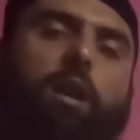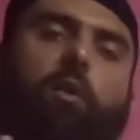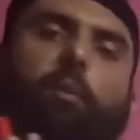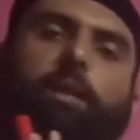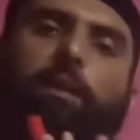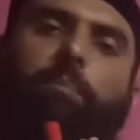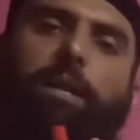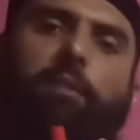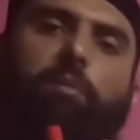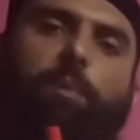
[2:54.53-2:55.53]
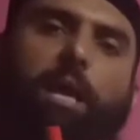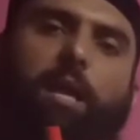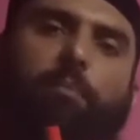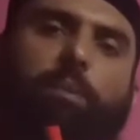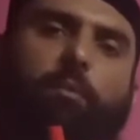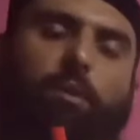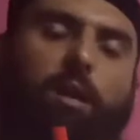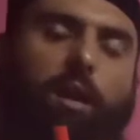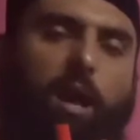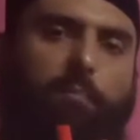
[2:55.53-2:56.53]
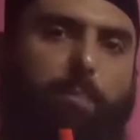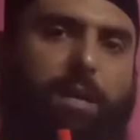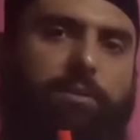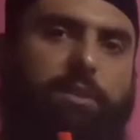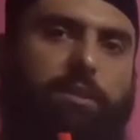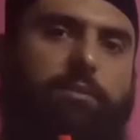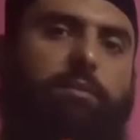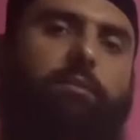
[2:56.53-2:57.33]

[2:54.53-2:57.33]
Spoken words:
When the blood supply of neuron affected,